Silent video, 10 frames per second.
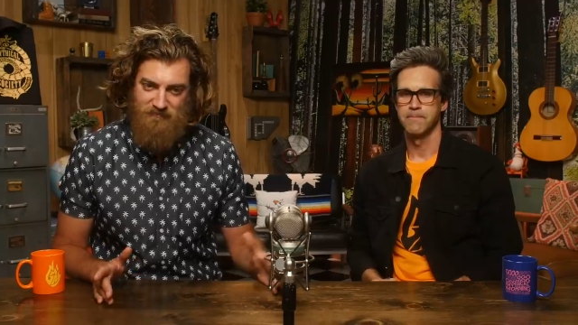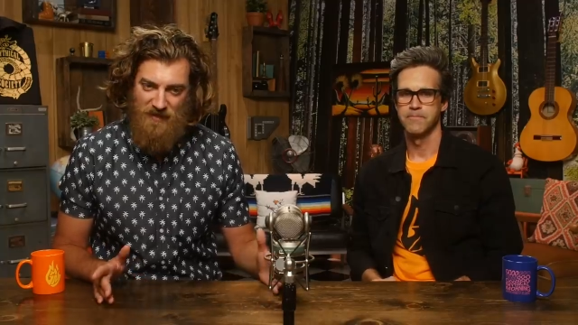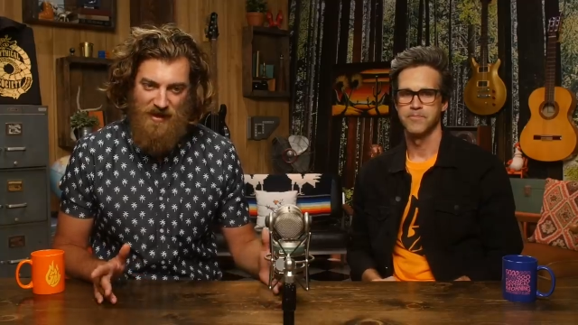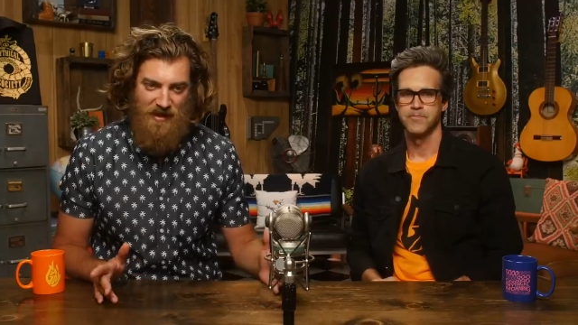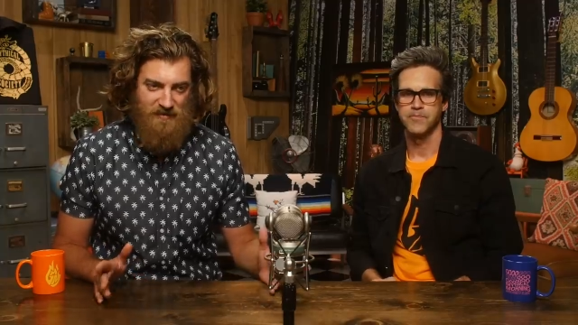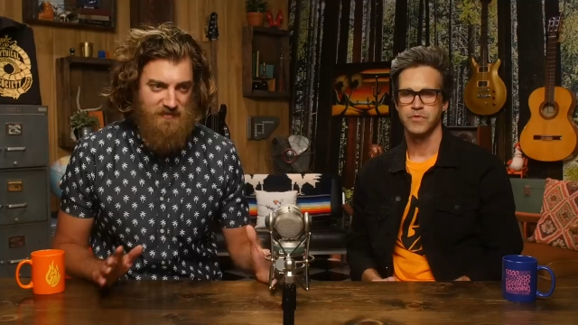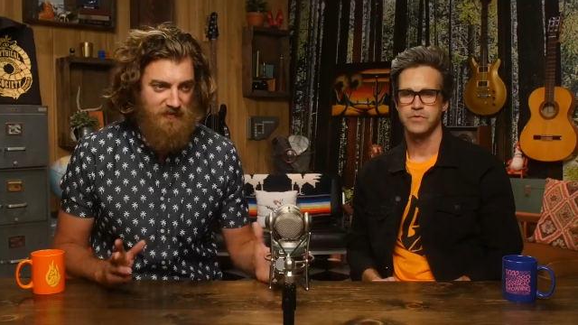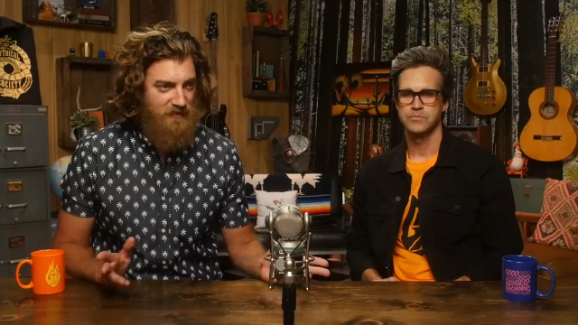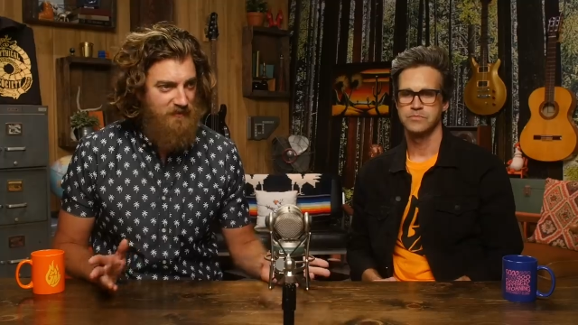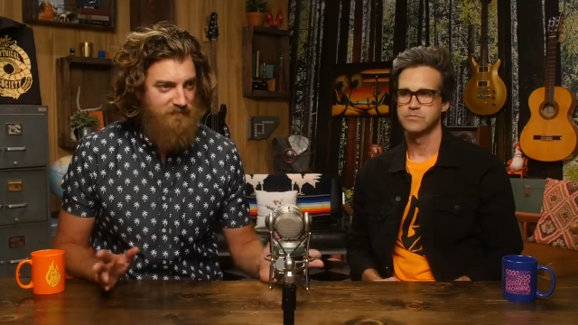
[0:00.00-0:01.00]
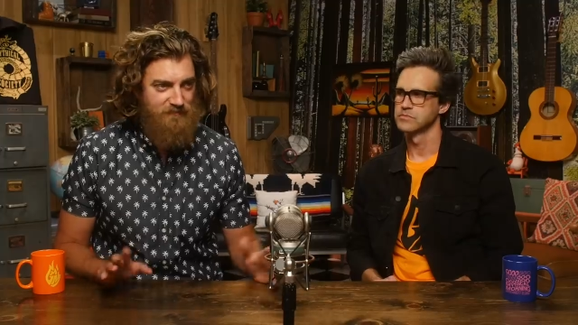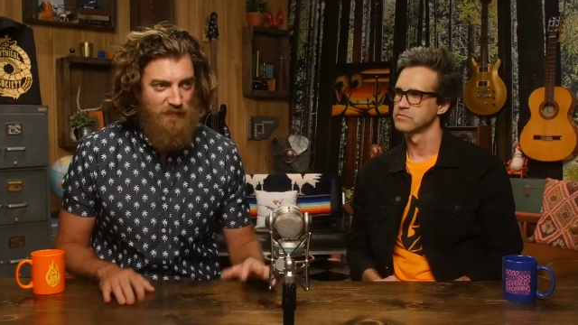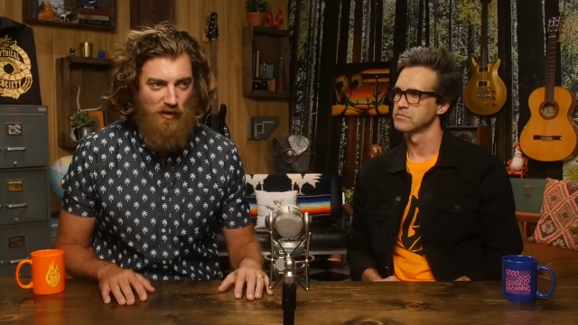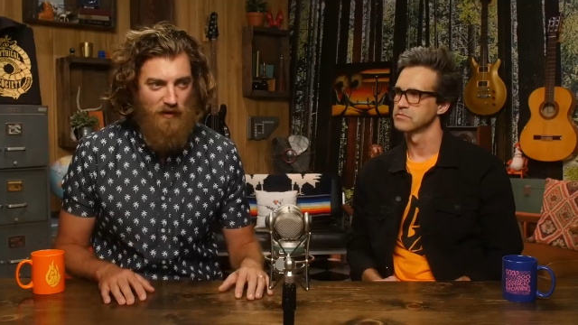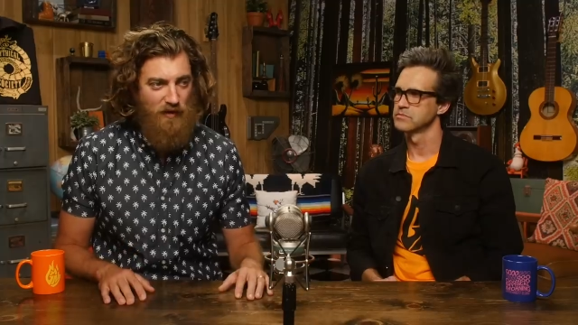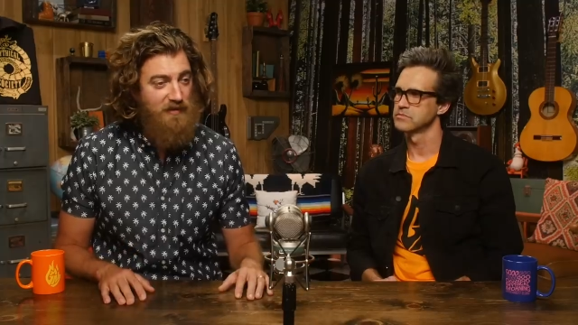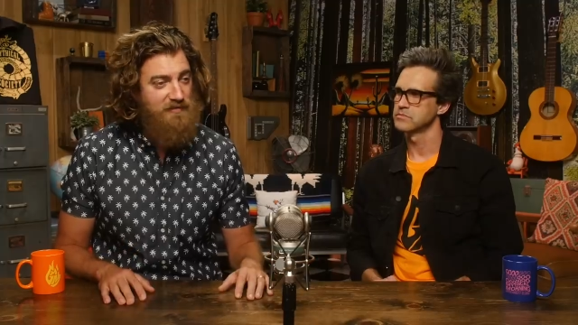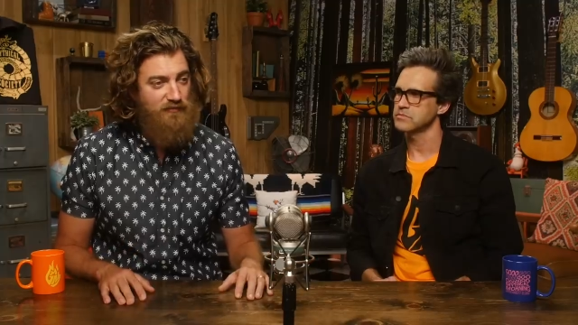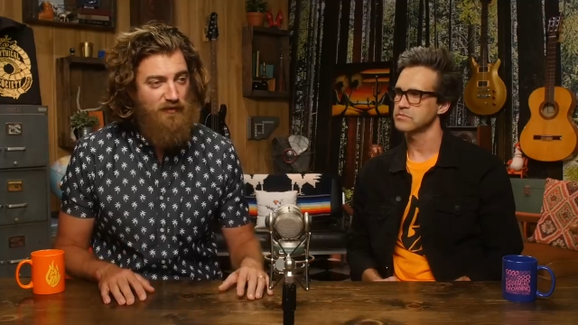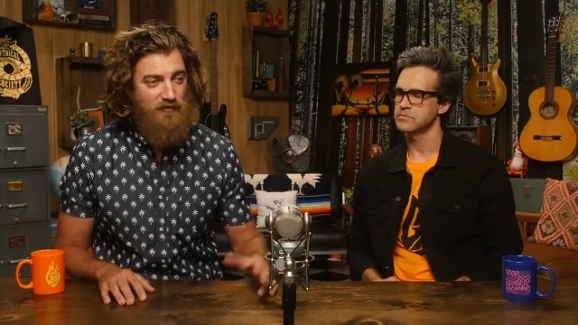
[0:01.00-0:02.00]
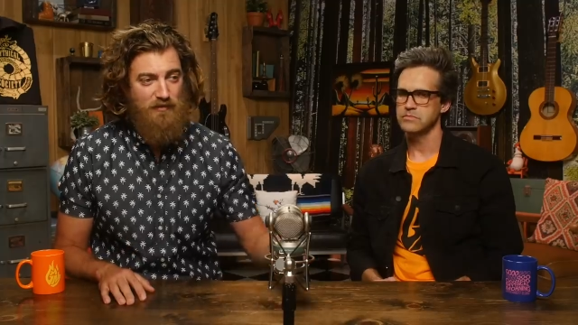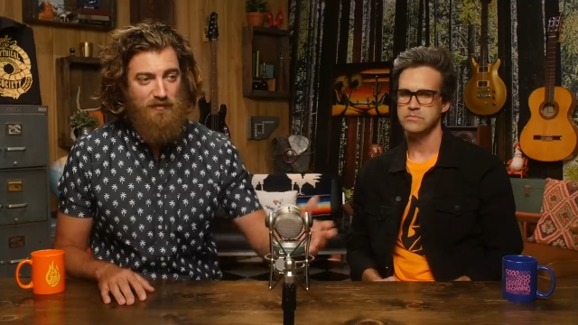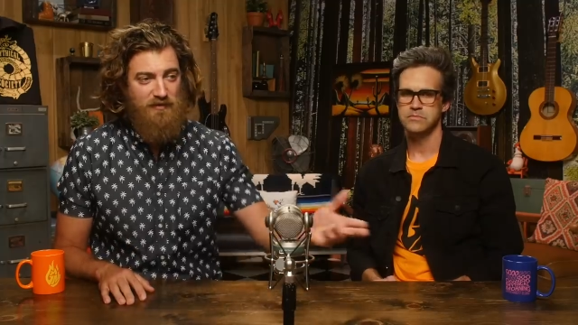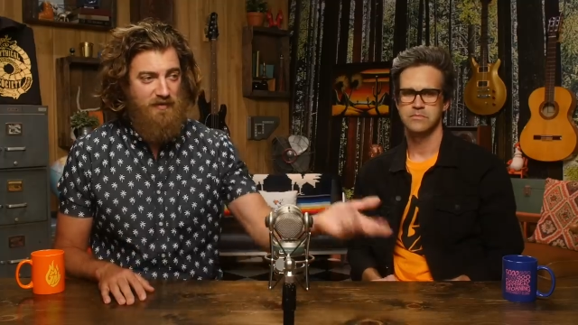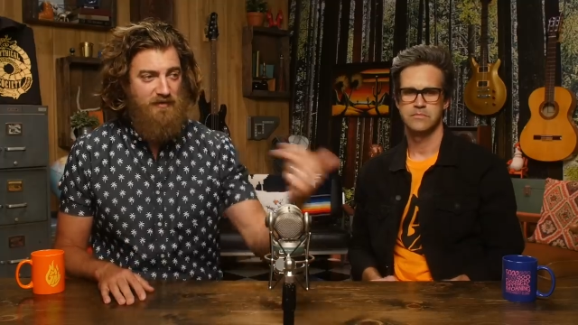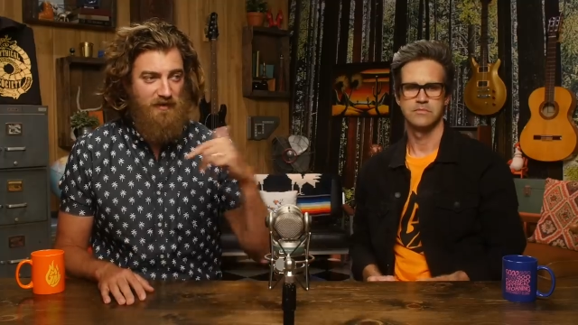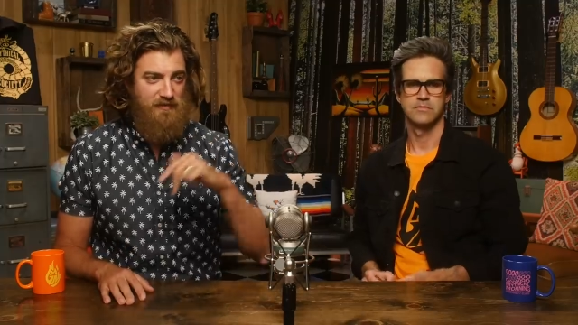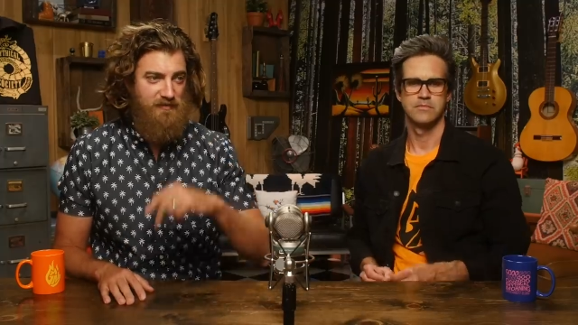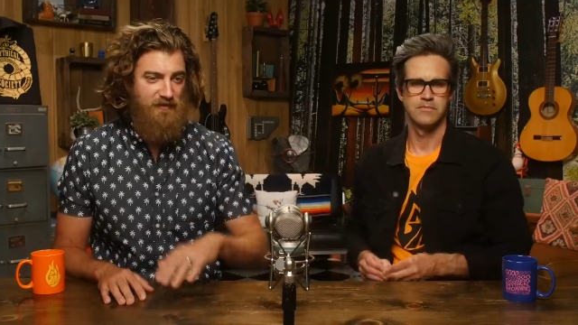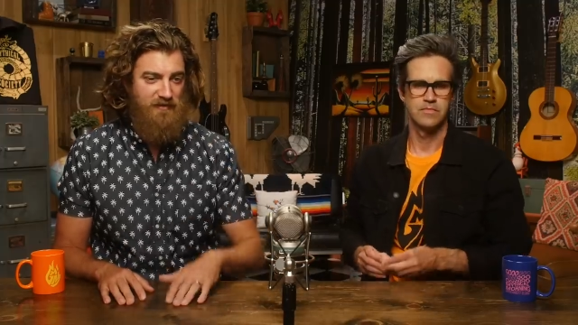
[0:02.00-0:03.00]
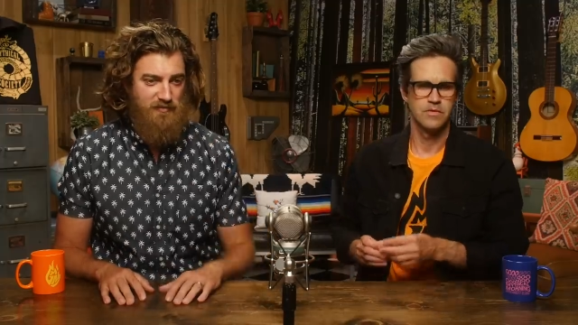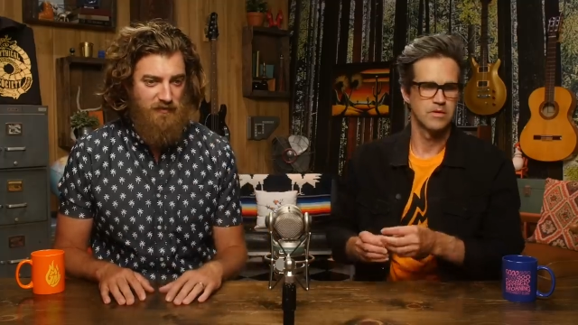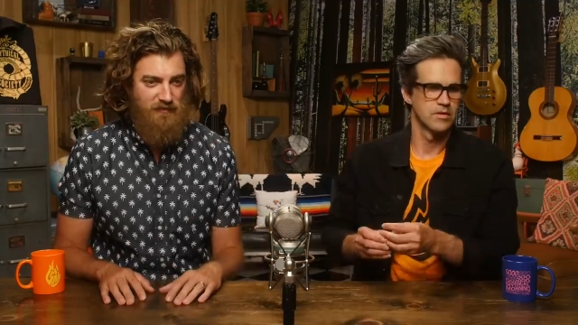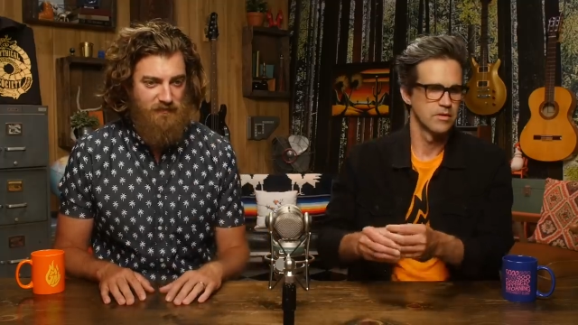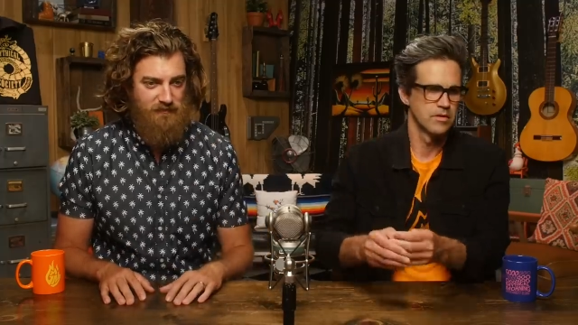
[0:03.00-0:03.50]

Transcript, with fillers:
Speaker 1: cast in all kinds of incredible TikToks like this one.